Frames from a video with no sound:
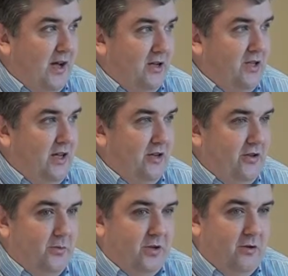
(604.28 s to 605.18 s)
actually ended
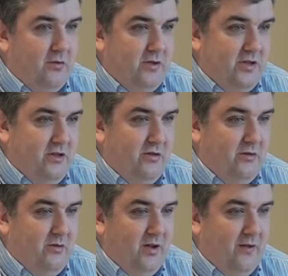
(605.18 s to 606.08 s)
up going
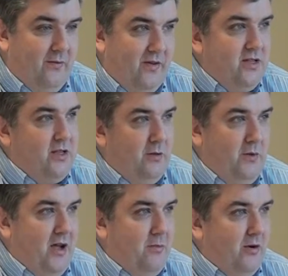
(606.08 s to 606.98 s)
to physical
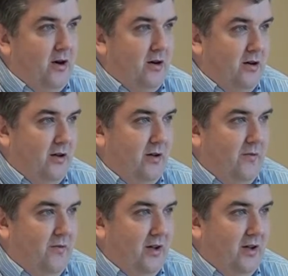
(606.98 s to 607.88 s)
paper
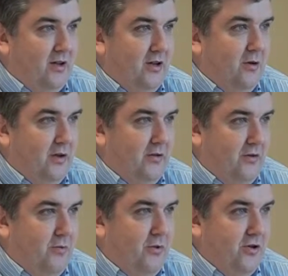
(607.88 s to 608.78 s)
archive, going
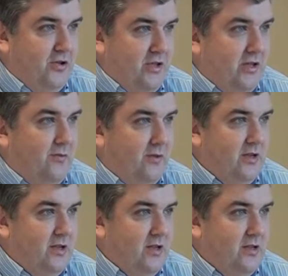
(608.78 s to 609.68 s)
through purchase
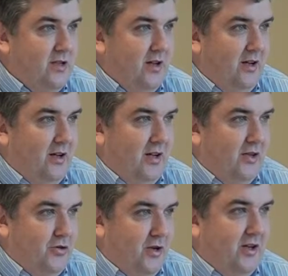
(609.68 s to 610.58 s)
invoices
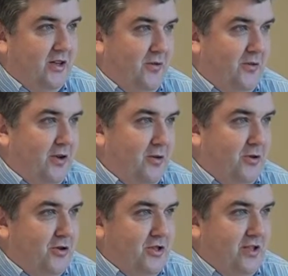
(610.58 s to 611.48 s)
and trying to find a
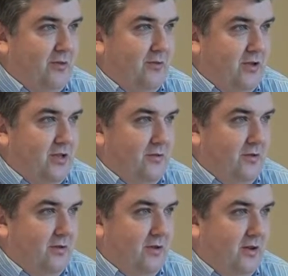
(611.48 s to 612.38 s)
purchase invoice
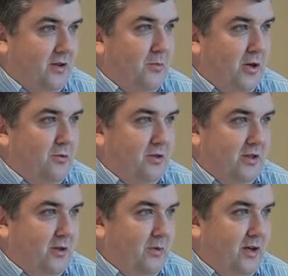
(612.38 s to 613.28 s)
for a component
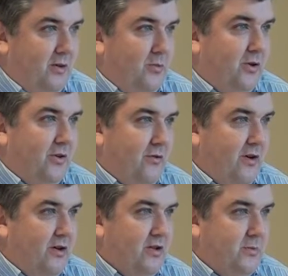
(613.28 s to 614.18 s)
that we had bought 3
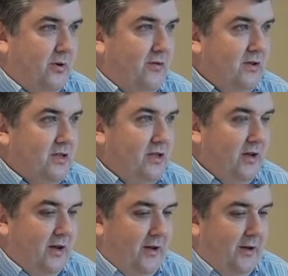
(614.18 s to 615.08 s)
years previously.
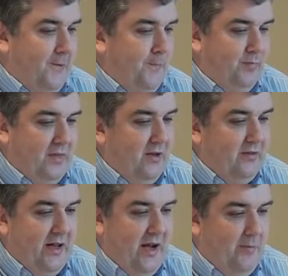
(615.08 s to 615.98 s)
If
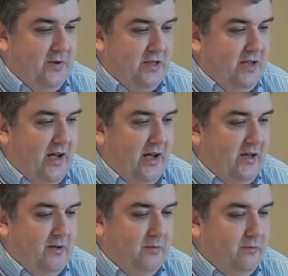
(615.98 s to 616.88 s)
that happened
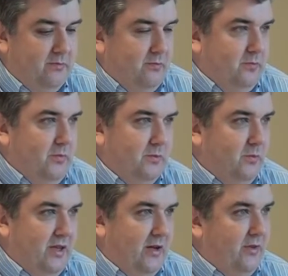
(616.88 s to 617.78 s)
today,
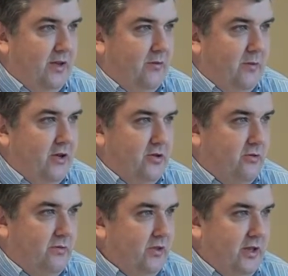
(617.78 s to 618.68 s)
we'd have the
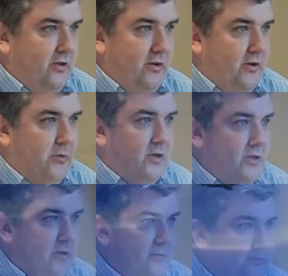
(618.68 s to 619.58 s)
information within 30 minutes.